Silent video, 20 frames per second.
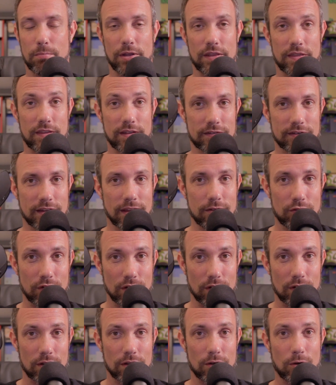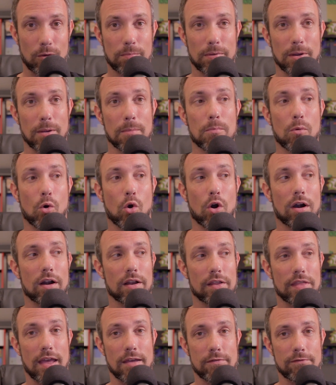But this gives you a little bit more
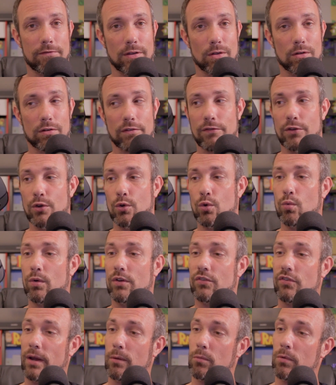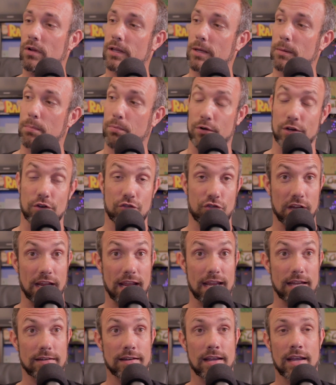of that field of view, which I really
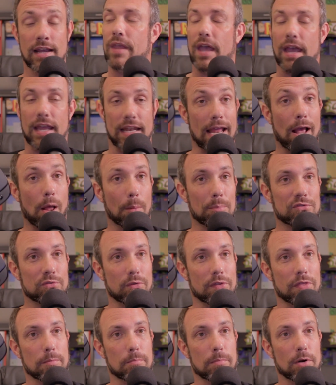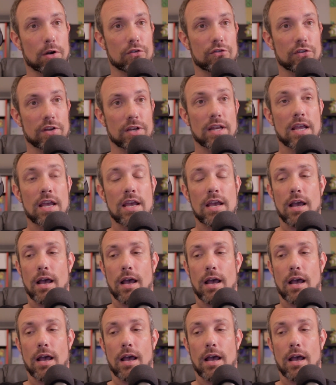appreciate and helps with immersion.